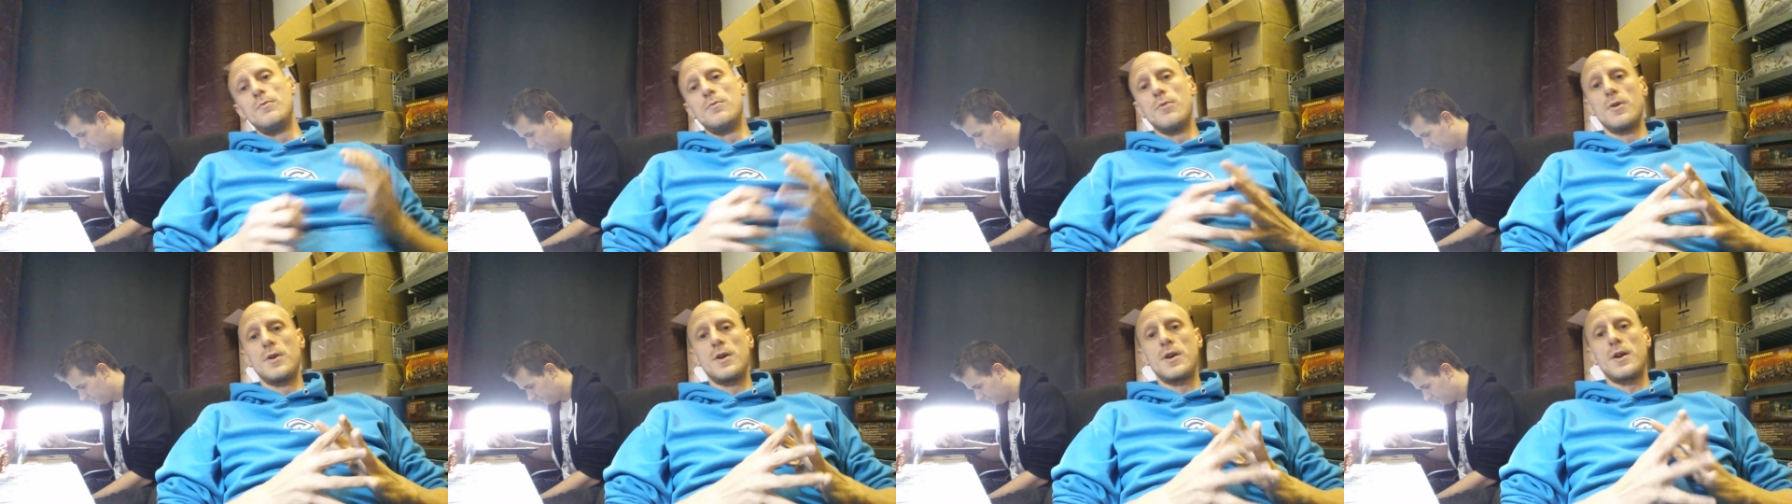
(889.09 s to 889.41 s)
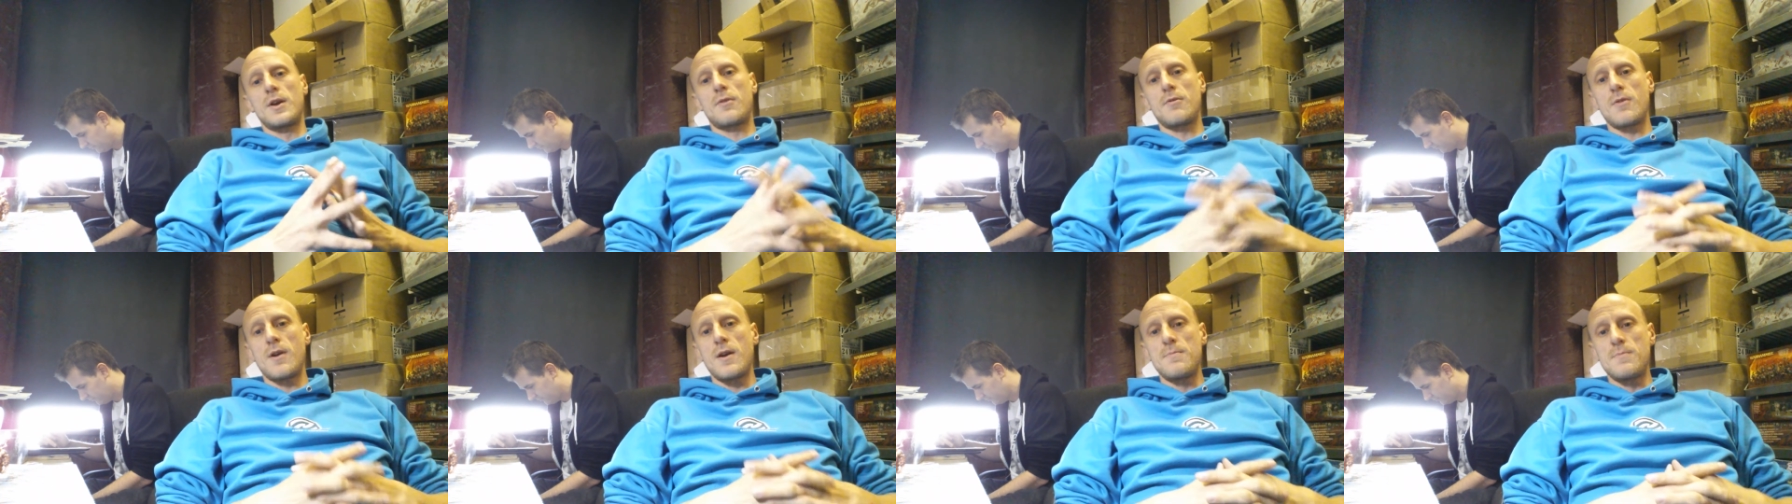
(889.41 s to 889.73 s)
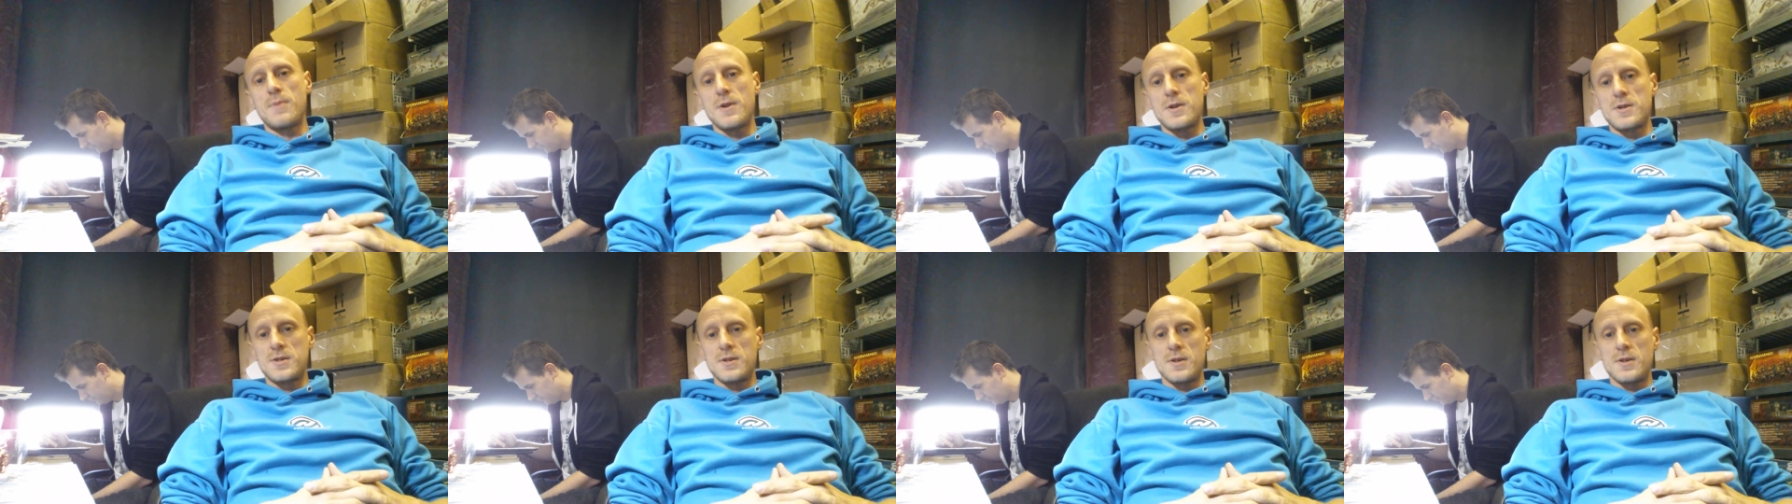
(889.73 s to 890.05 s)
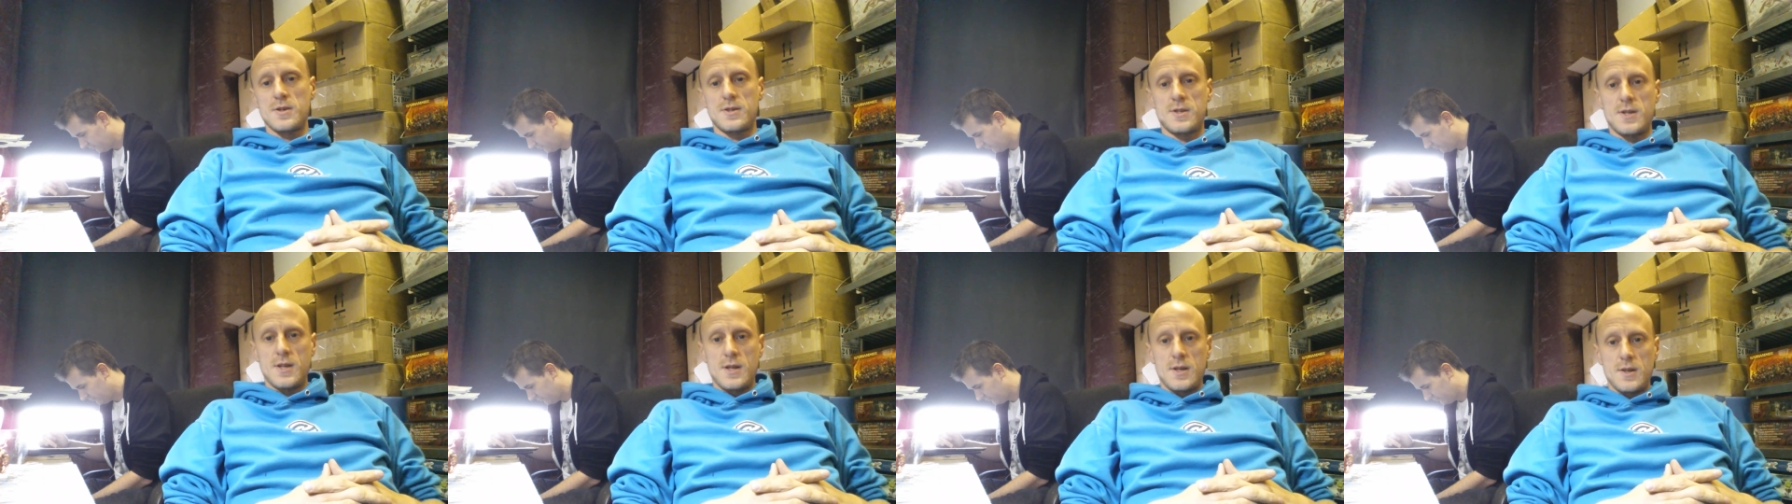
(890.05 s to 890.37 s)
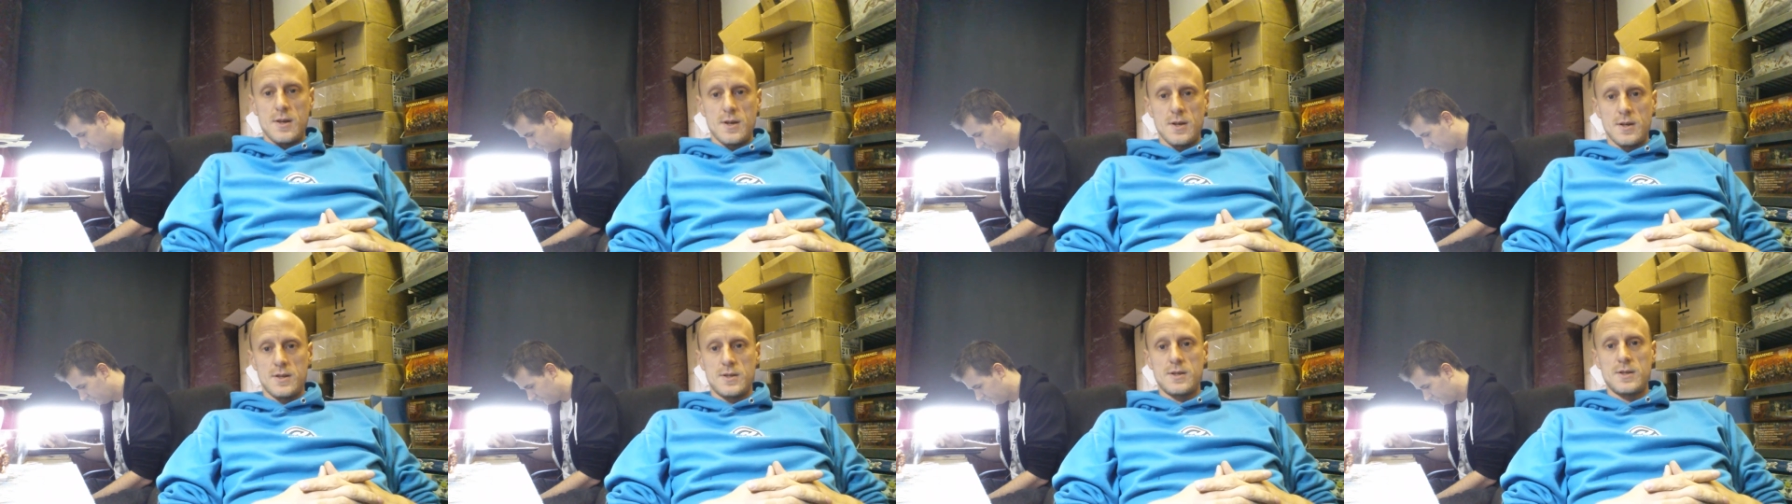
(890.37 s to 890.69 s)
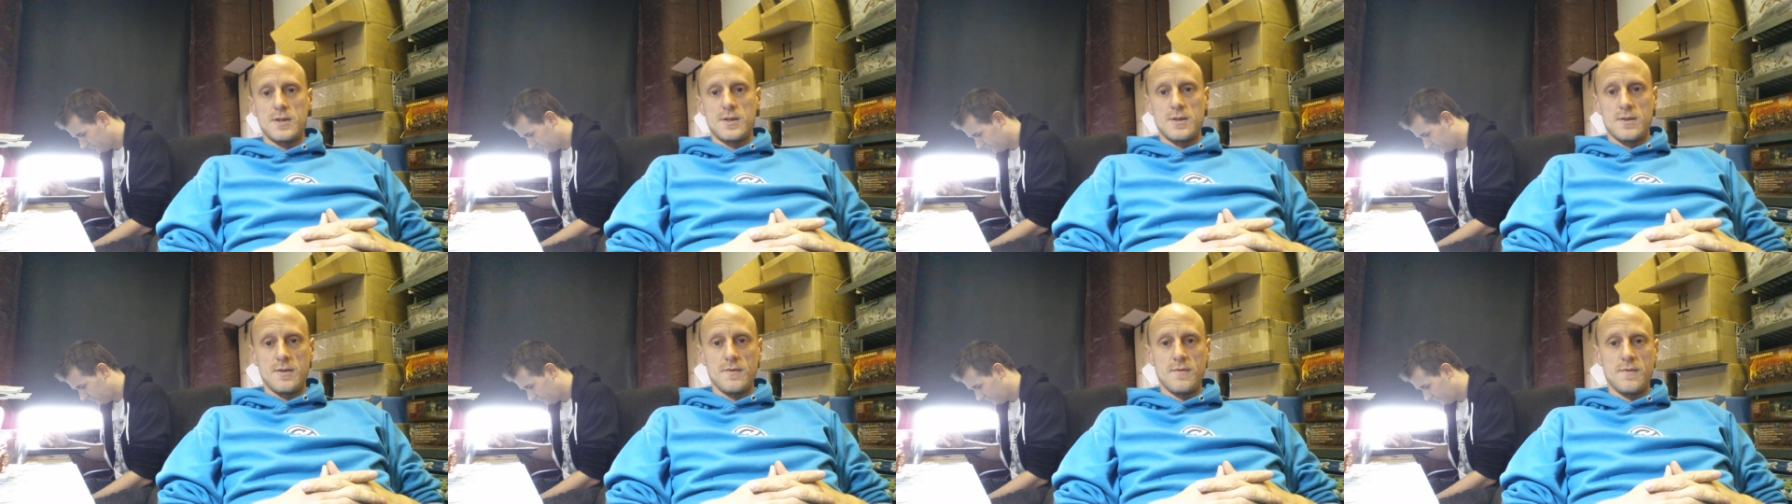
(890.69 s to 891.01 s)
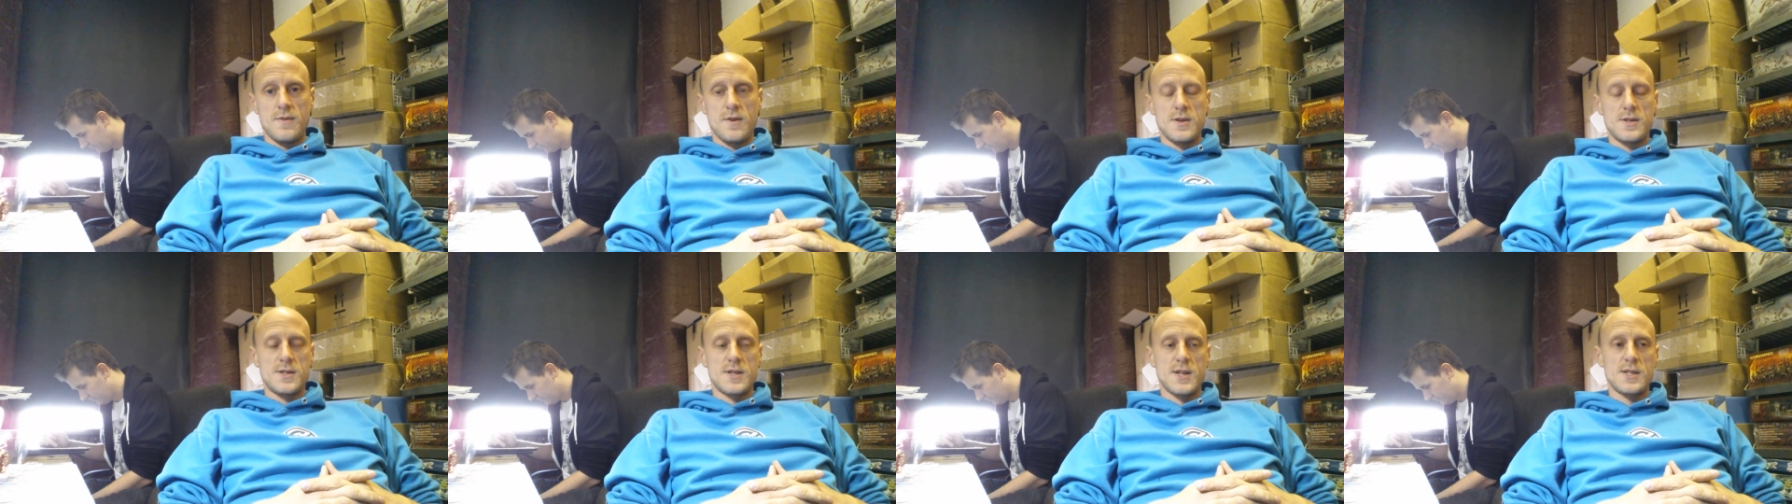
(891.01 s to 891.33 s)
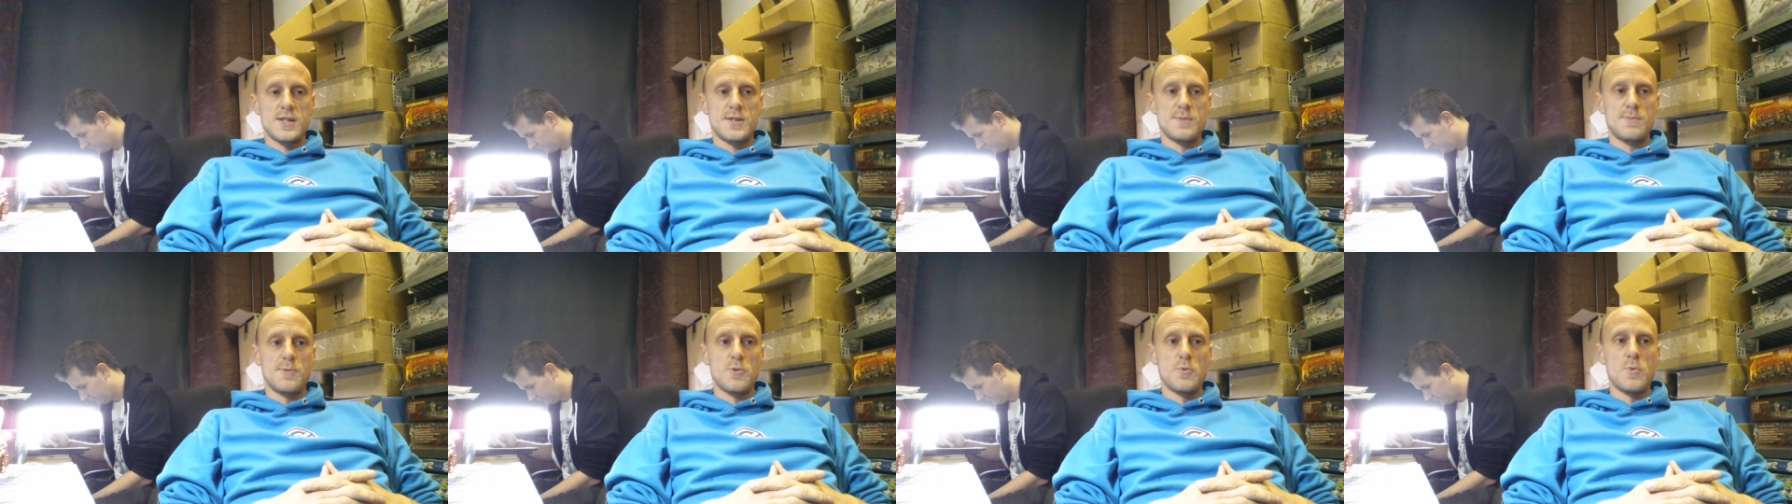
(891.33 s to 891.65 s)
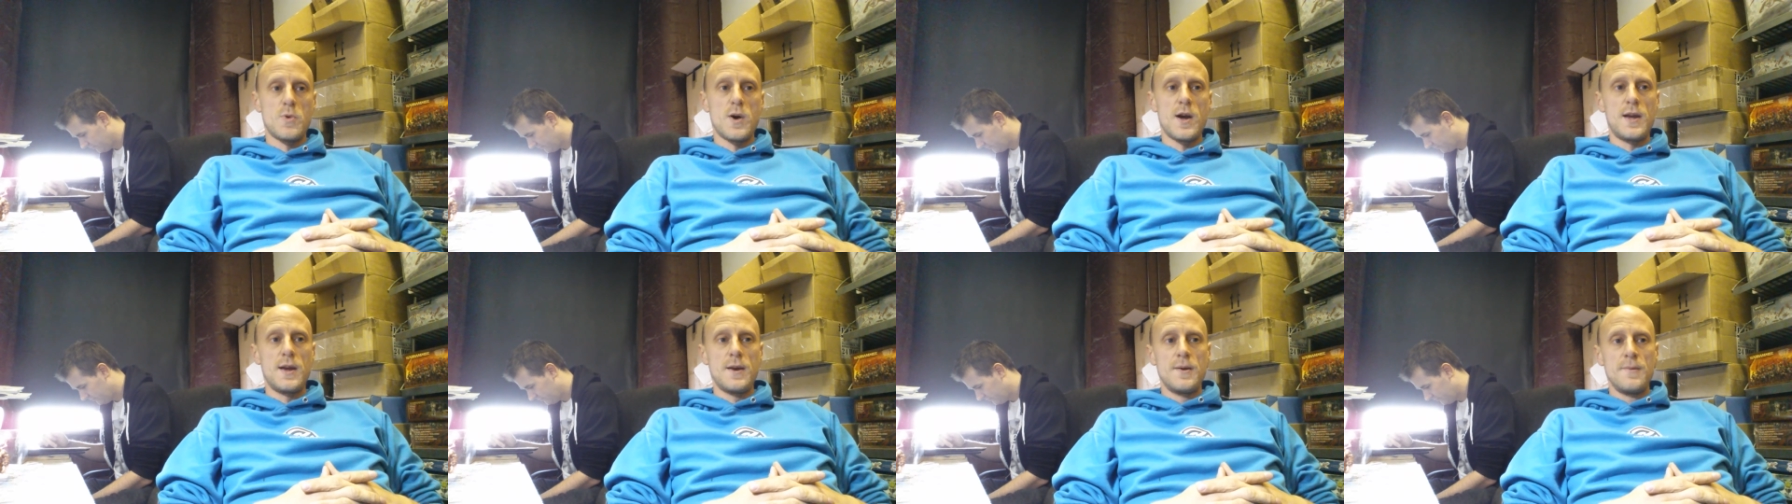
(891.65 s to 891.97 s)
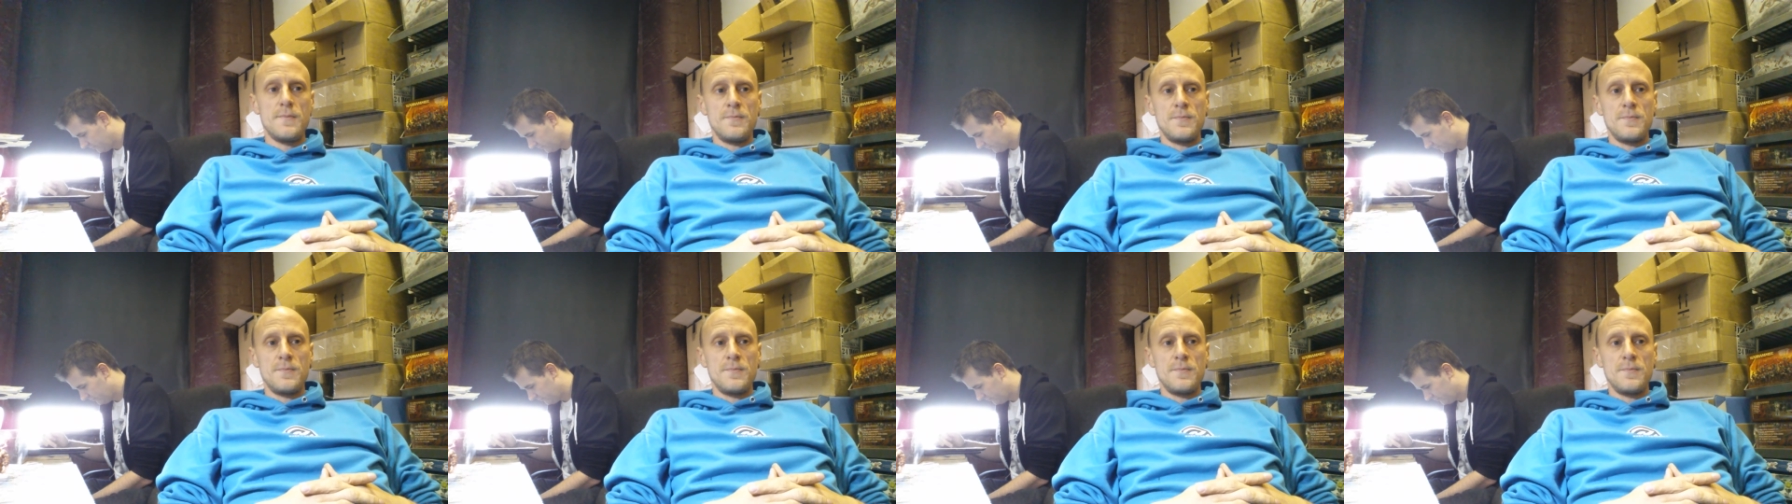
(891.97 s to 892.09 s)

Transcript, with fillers: running a great business in a very sensible way.